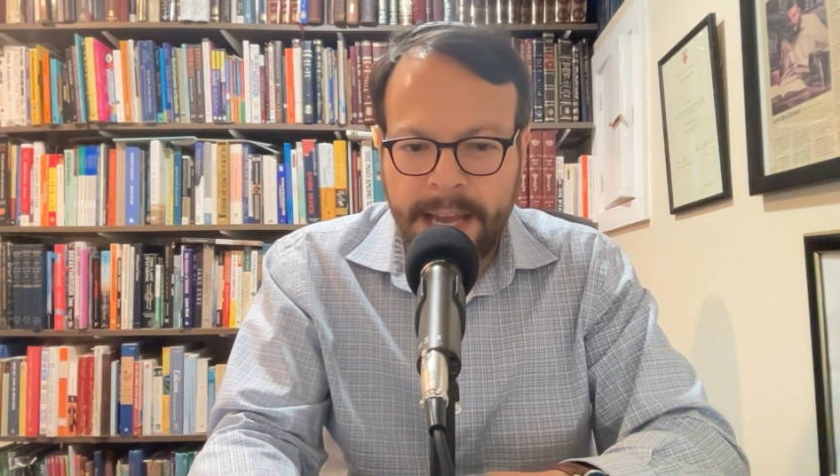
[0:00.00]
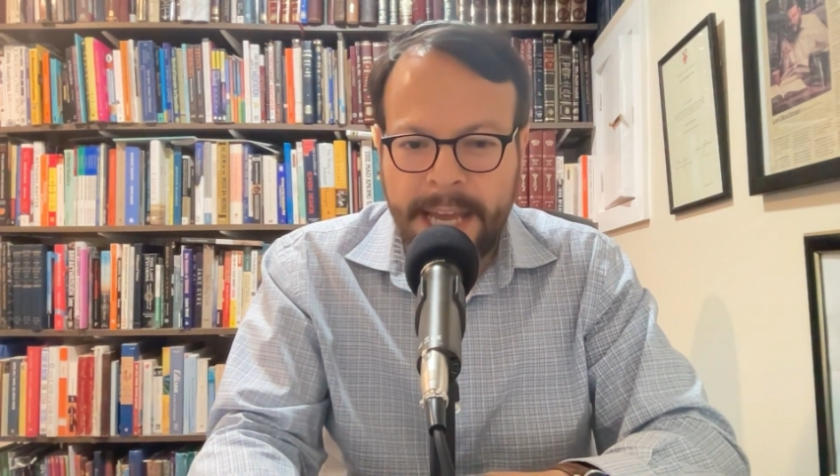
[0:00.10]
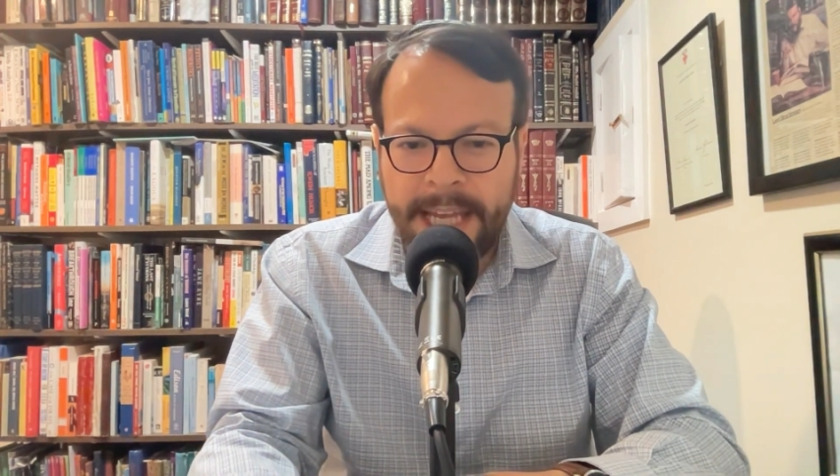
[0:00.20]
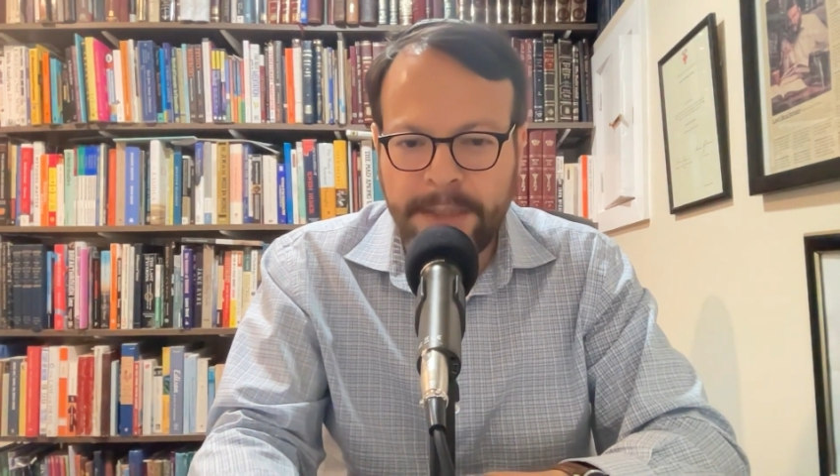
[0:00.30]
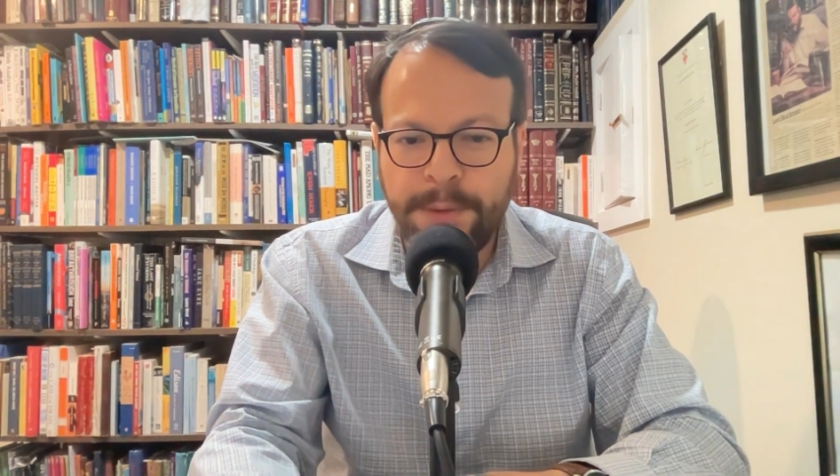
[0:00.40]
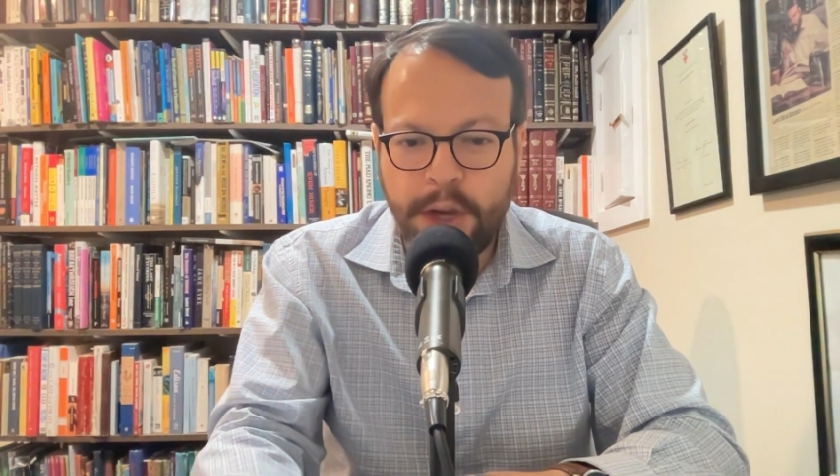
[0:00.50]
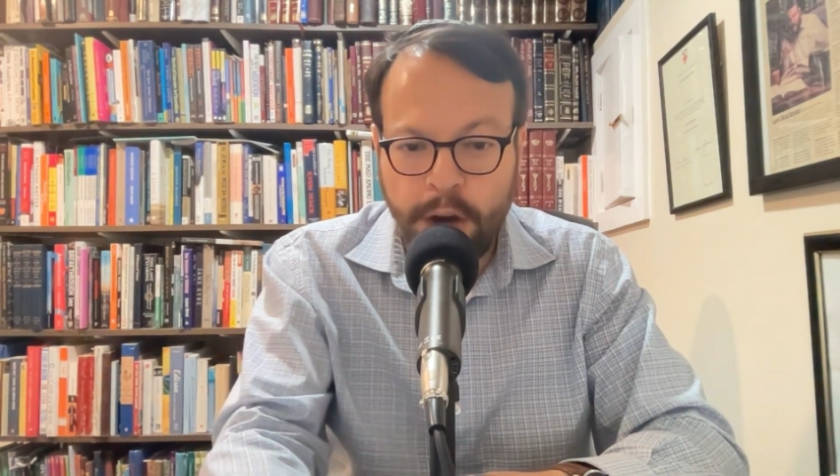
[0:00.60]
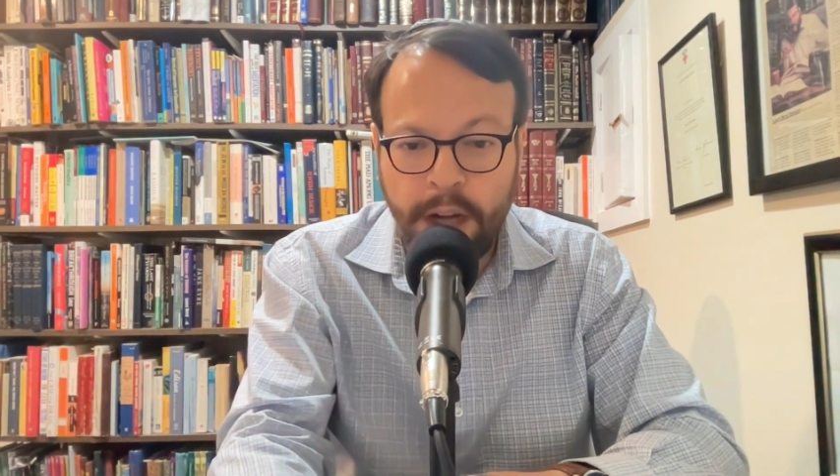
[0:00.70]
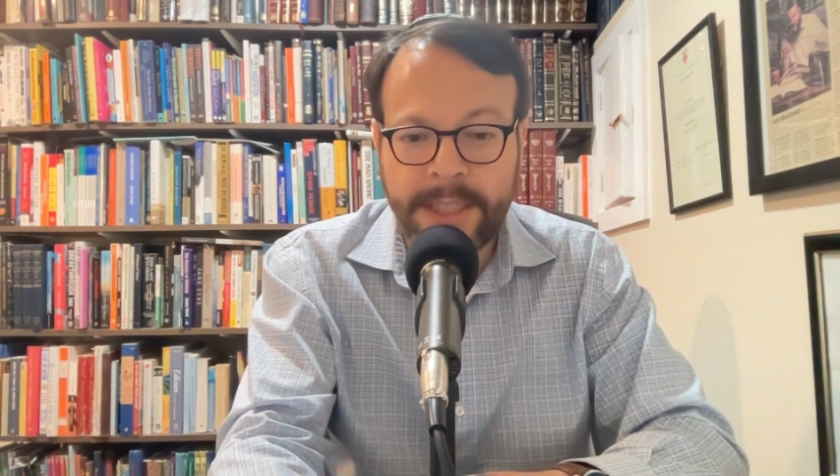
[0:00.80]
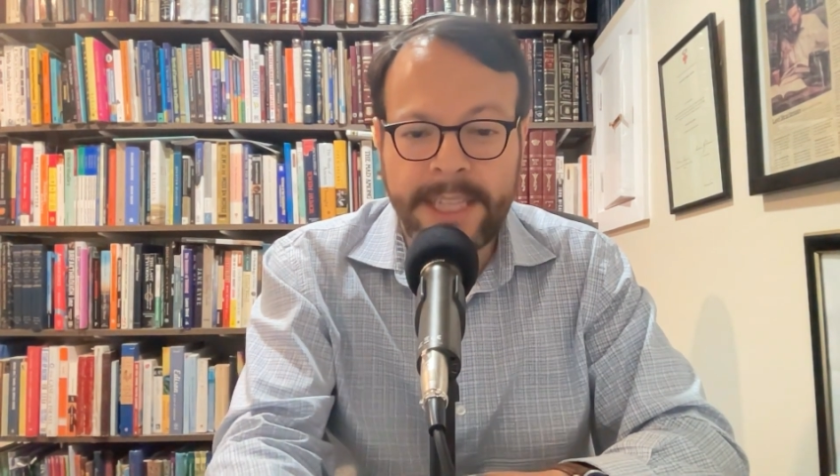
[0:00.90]
it's
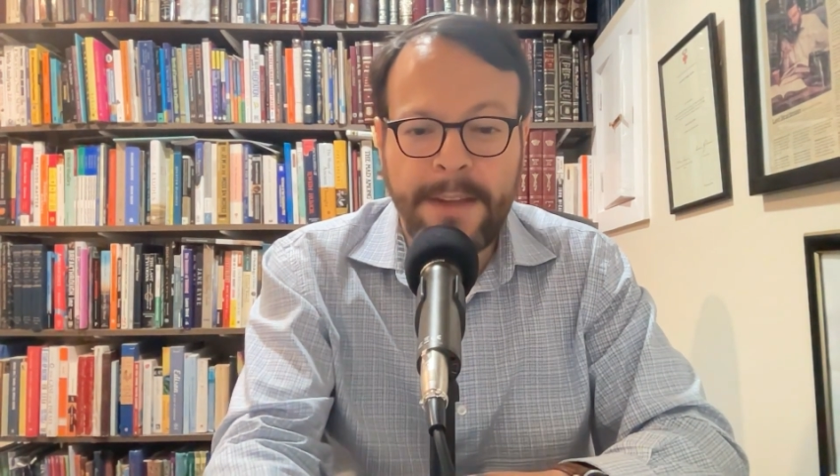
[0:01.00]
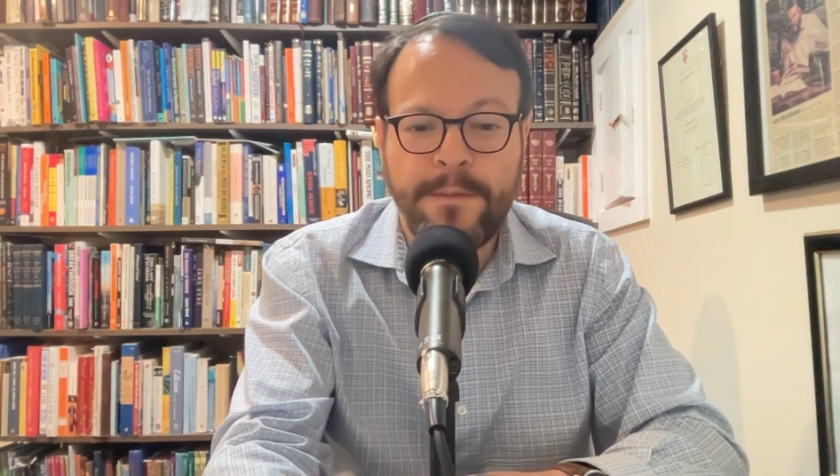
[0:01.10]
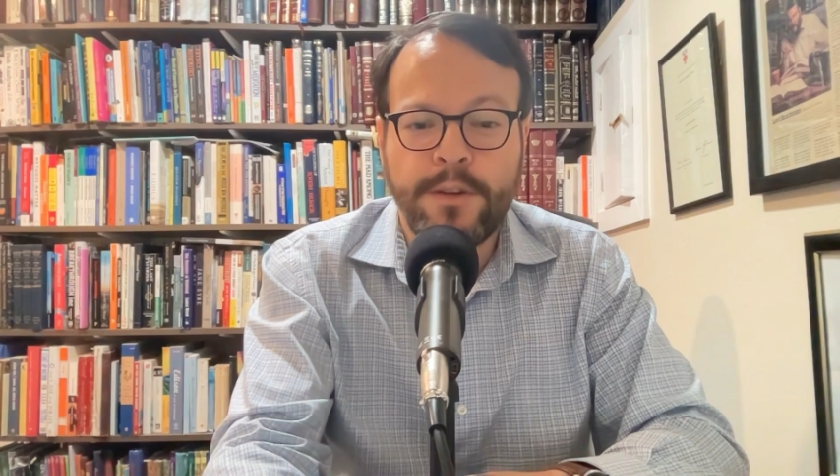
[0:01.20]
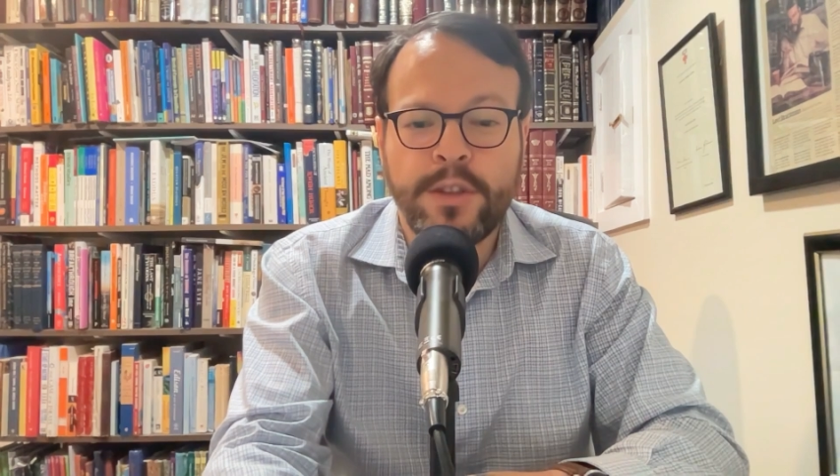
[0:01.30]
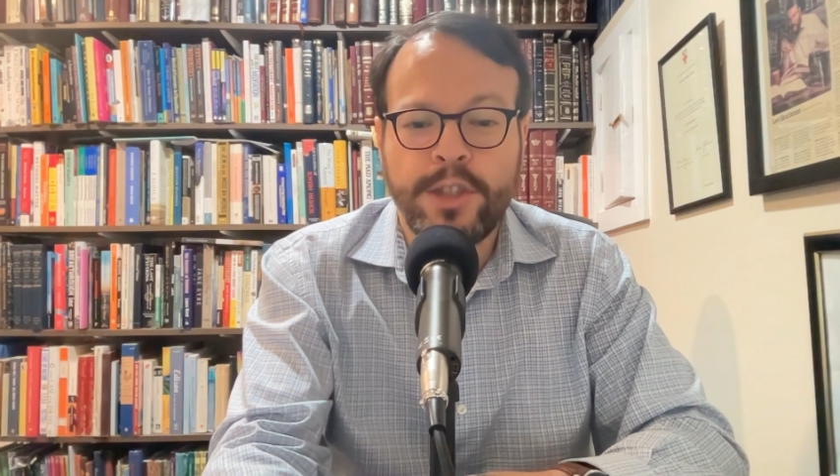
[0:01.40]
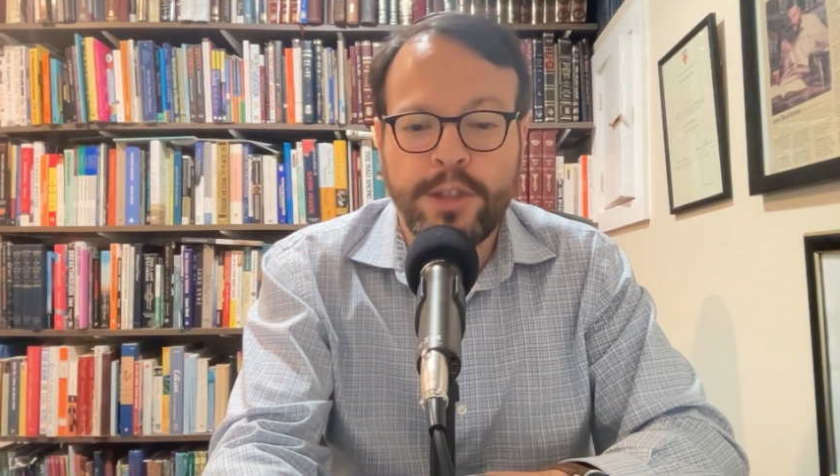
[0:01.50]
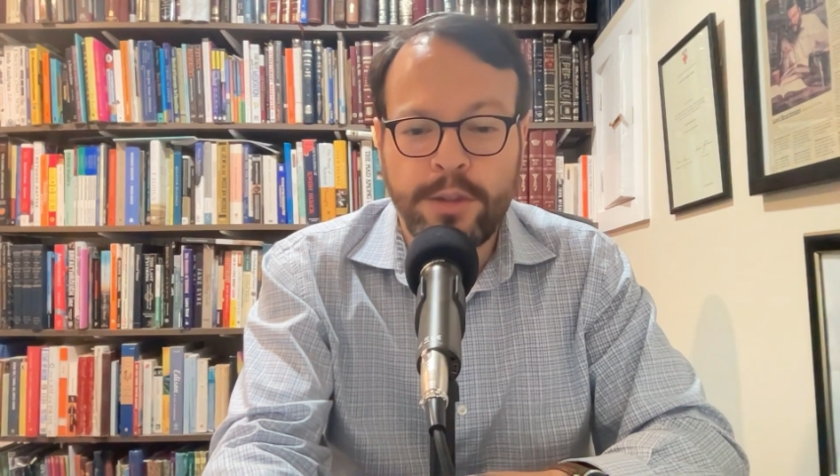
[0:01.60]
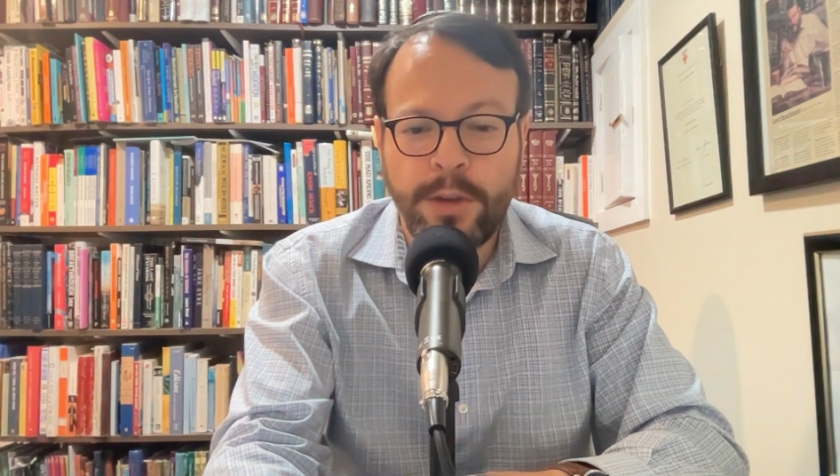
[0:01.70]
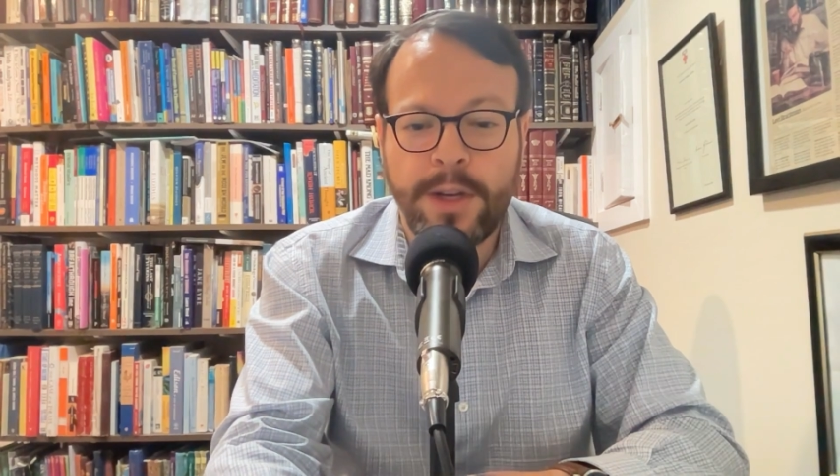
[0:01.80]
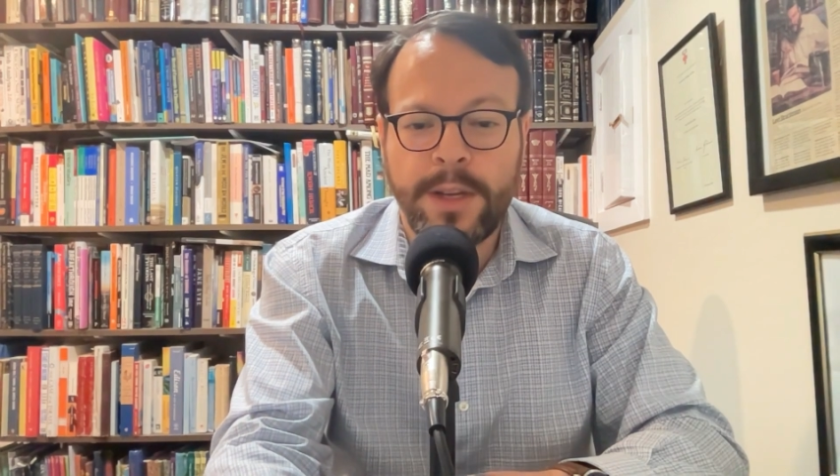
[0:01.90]
because they
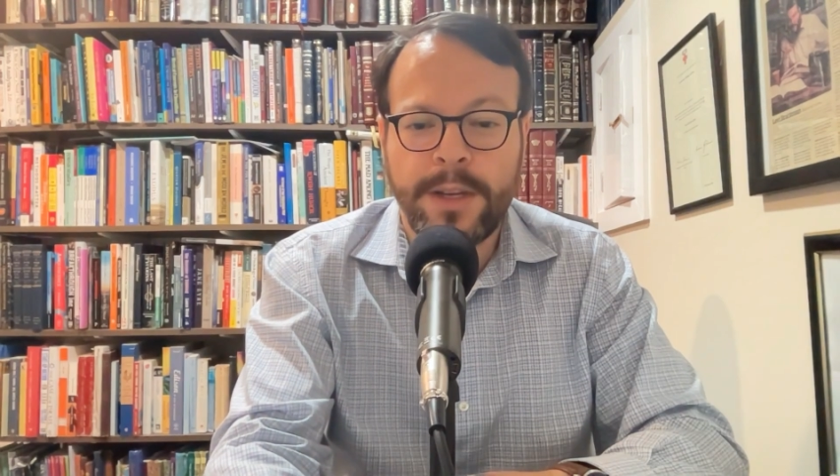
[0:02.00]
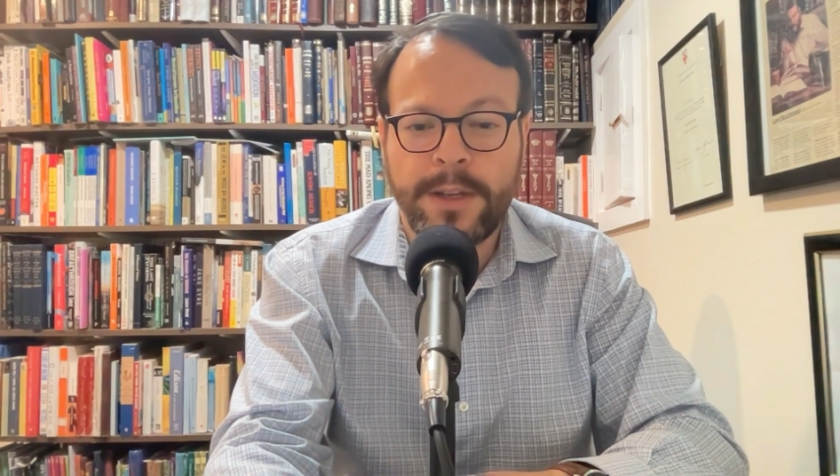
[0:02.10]
forsook